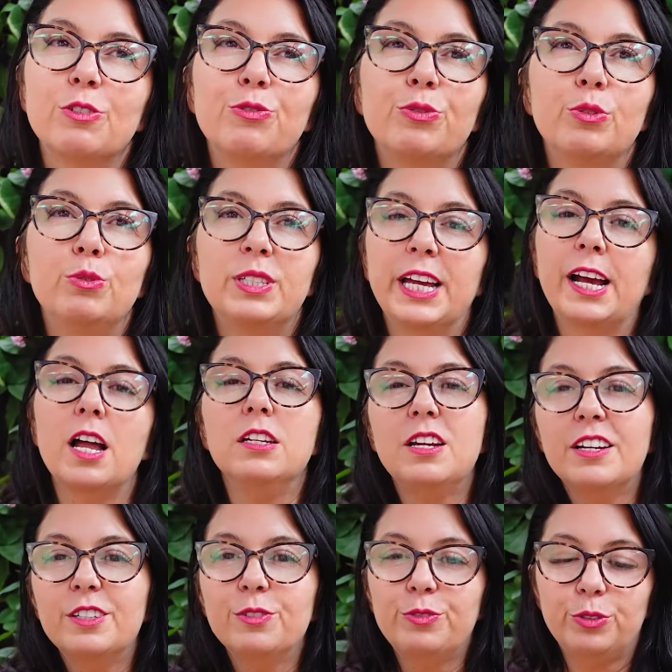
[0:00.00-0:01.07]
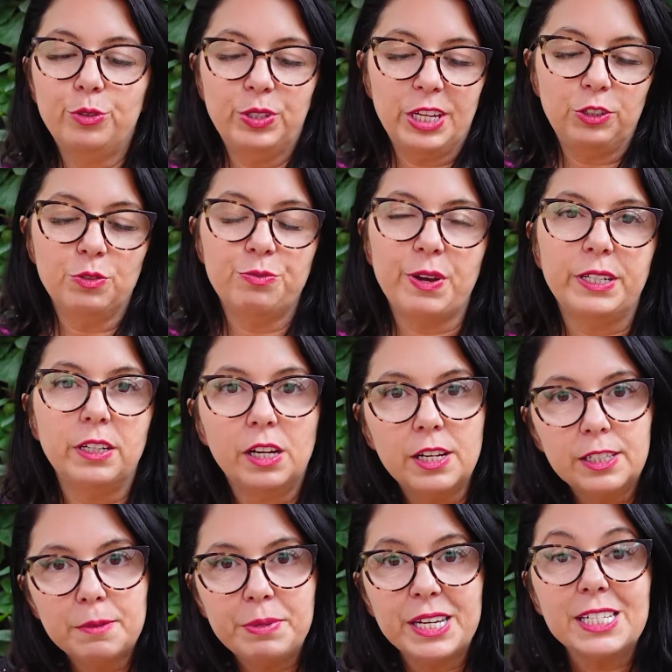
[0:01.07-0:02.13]
of foods, like a lot of the food that you'll find in
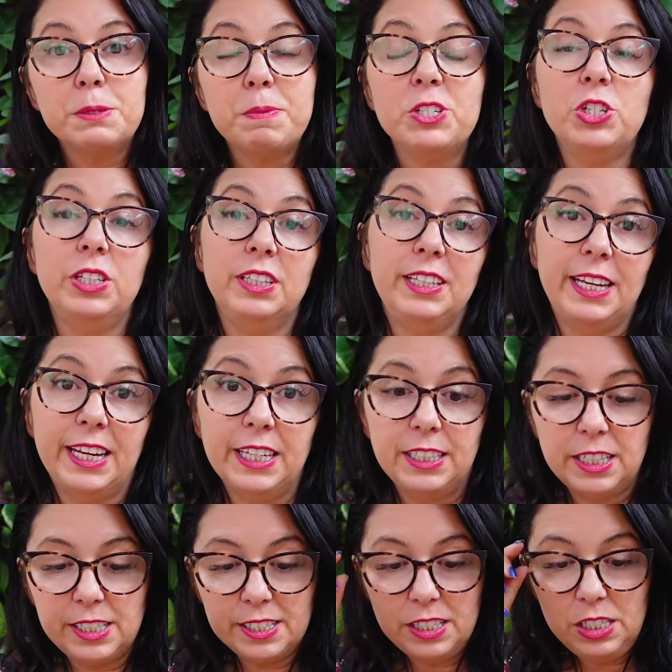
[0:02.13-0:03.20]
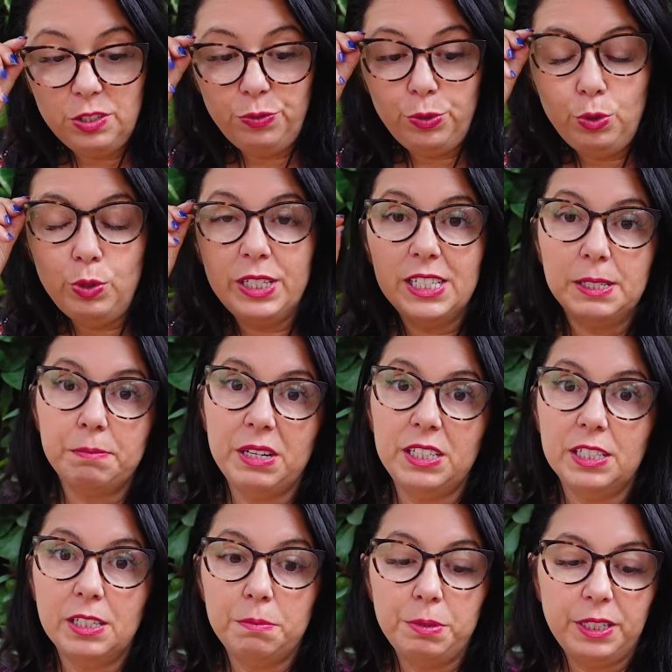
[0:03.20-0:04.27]
Colombia, especially in the Andes. This food is
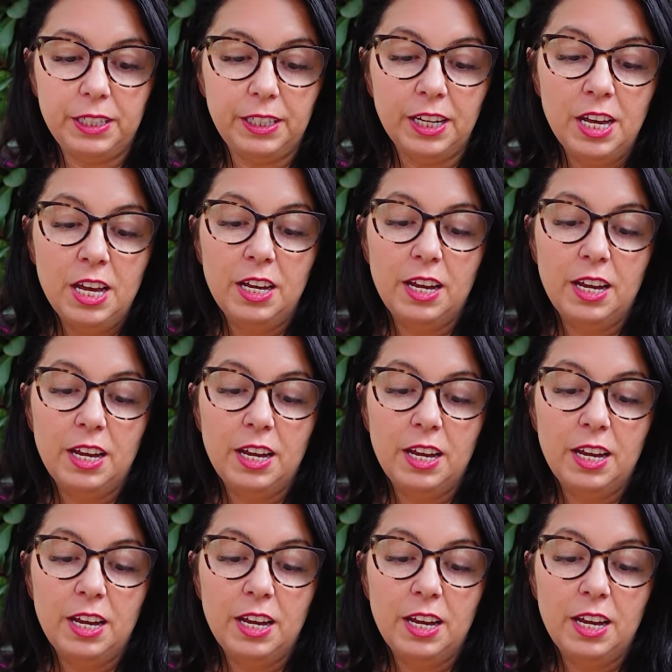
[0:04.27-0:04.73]
meant to be